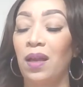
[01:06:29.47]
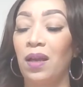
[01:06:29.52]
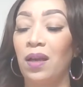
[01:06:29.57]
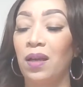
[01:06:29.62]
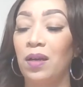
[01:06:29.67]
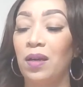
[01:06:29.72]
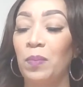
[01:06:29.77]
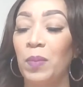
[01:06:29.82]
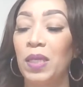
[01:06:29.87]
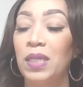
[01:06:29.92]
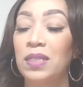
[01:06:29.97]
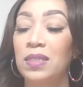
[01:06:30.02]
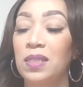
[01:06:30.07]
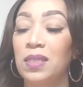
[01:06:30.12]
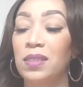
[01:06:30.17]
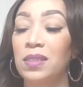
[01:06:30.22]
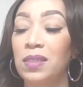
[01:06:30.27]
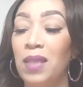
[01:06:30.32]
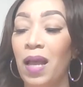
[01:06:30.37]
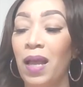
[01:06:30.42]
It is
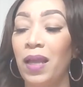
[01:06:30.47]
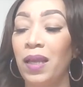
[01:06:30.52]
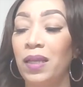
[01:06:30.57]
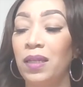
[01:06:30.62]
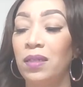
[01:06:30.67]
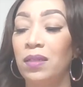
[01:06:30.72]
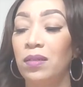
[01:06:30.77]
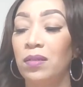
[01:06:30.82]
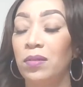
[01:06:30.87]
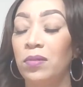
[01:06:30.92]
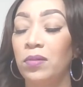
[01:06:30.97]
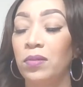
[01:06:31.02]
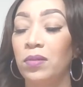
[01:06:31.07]
a sign.